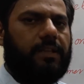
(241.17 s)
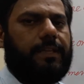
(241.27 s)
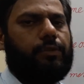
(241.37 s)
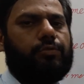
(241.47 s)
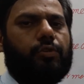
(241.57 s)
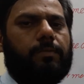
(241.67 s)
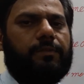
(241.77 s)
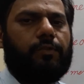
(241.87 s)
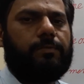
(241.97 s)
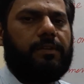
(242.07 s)
Thank you so much
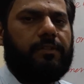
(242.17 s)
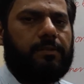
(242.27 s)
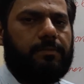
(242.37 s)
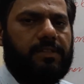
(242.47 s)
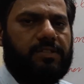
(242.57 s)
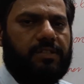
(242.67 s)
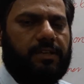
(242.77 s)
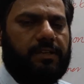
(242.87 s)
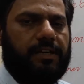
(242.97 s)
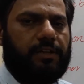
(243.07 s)
for being with me. Stay
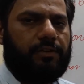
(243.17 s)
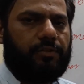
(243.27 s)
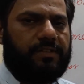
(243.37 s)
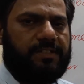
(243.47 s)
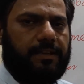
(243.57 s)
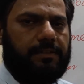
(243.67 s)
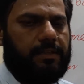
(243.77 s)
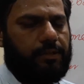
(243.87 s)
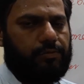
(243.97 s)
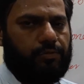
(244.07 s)
great to yourself.
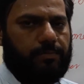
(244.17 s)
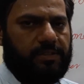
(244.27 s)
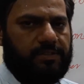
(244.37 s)
Thank you so much.